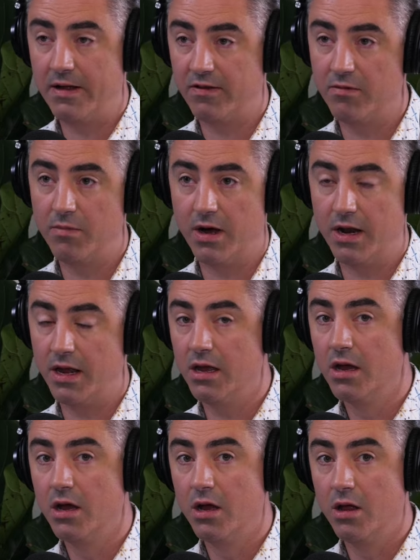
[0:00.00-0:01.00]
amounts of
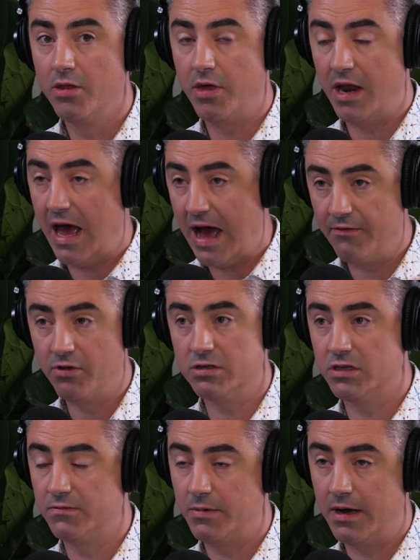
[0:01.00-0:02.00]
money that have
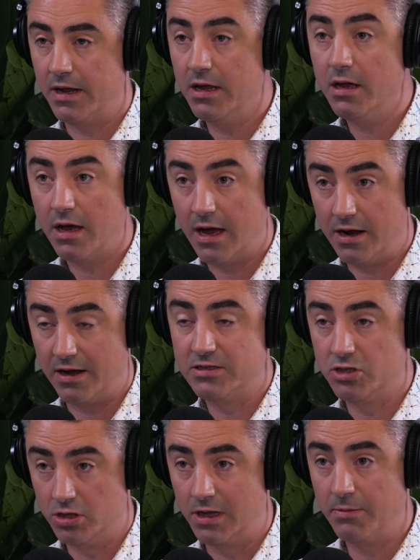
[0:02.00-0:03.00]
lots of money, and I
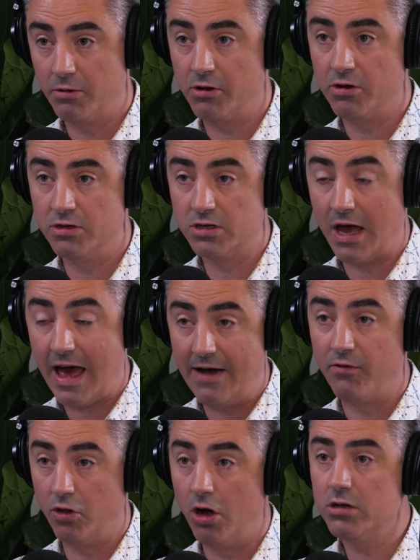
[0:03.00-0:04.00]
deliberately use
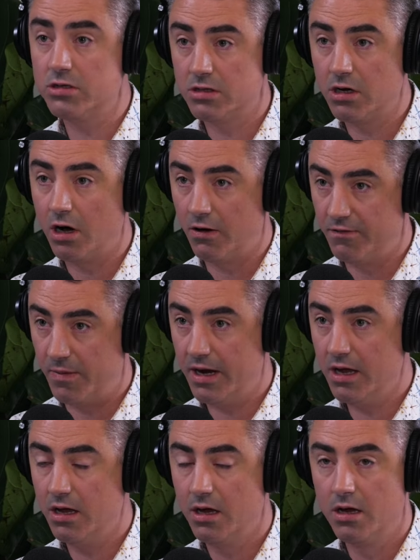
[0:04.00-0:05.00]
have lots of
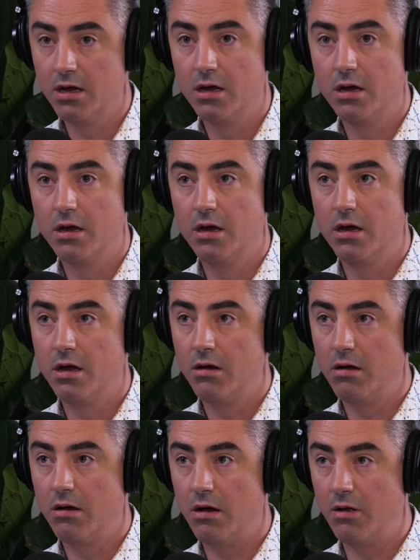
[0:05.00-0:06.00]
money.
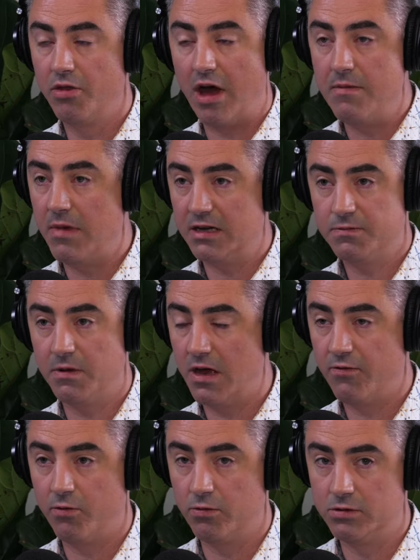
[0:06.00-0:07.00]
They must be
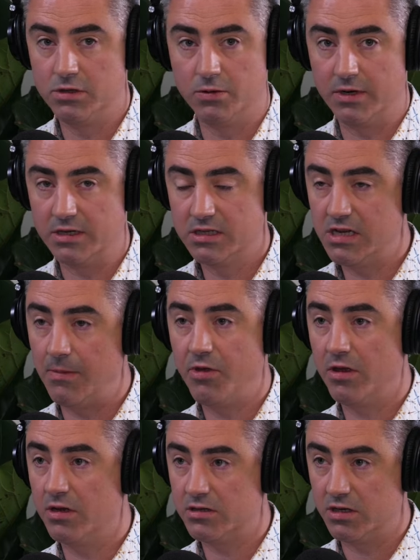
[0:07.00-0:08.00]
therefore doing
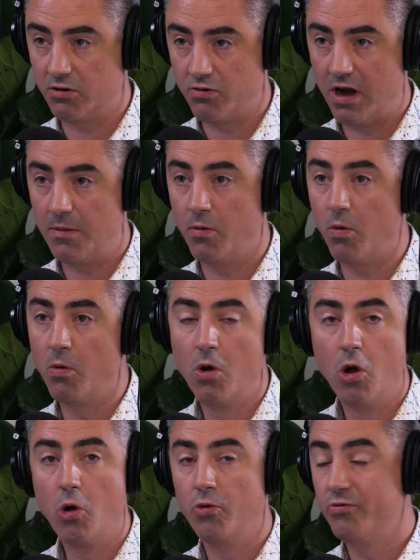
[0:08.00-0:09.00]
something that's incredible,
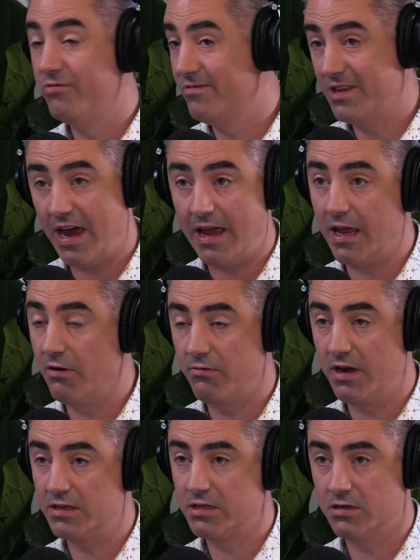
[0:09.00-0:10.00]
taking
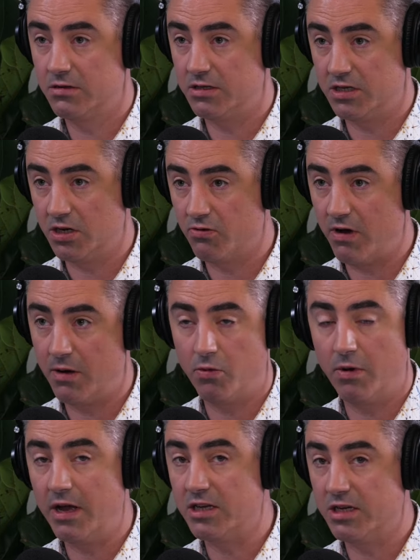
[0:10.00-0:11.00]
risk that's
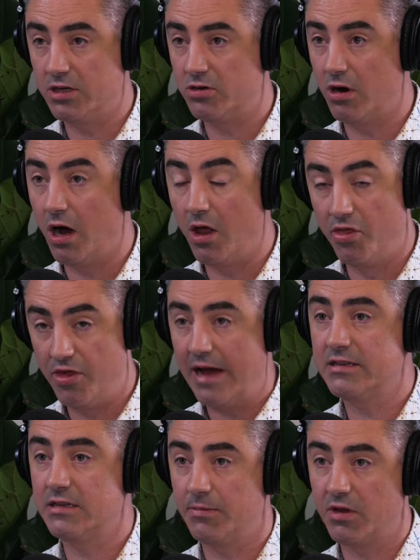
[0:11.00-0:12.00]
incredible, etc.
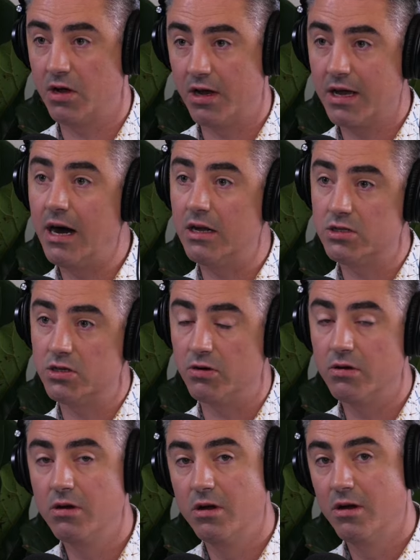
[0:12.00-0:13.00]
That's something I can't
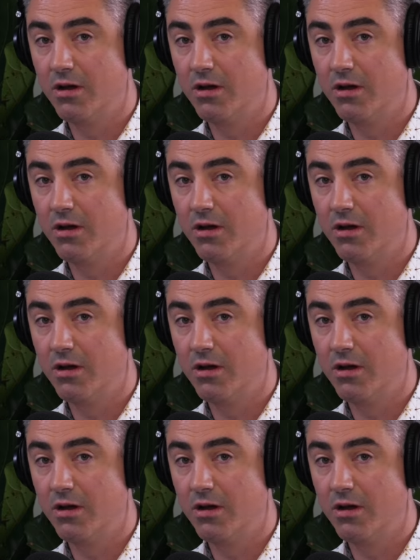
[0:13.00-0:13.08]
do.